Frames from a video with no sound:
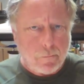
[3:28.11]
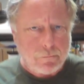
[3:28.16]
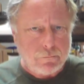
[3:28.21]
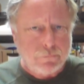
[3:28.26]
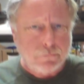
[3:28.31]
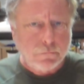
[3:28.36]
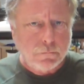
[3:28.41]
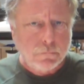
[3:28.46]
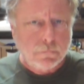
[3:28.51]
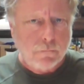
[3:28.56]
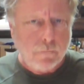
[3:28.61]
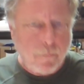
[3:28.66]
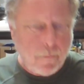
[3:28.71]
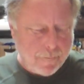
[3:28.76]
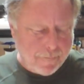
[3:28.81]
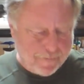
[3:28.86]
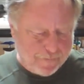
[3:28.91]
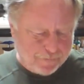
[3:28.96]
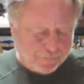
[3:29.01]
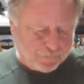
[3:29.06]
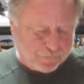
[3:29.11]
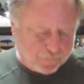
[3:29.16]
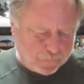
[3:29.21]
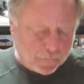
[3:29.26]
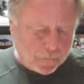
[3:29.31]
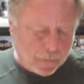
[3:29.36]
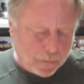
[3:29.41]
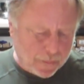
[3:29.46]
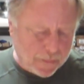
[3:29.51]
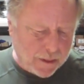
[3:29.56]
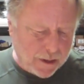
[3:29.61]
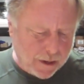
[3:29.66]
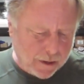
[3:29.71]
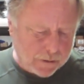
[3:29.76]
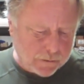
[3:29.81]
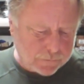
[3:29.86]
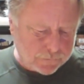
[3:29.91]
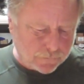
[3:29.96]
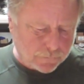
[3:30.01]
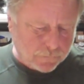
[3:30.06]
Probably eight. Yeah, probably
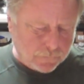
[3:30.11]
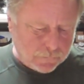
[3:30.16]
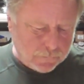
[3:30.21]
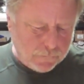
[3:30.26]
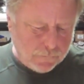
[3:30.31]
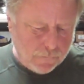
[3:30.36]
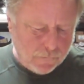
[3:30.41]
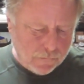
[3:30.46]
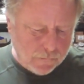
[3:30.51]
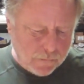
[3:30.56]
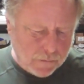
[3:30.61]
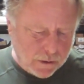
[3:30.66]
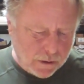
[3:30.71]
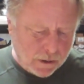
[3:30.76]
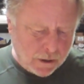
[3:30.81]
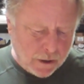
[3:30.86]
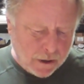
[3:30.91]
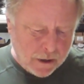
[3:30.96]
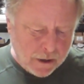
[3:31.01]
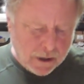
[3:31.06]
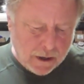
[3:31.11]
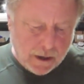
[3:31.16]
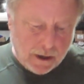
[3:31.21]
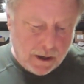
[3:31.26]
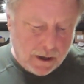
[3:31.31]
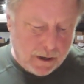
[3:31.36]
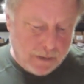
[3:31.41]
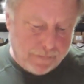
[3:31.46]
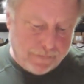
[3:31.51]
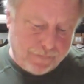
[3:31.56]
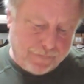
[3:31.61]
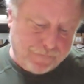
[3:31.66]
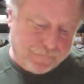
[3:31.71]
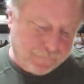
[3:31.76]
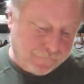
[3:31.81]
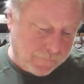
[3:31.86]
uh, two to three more minutes. Um, I would say.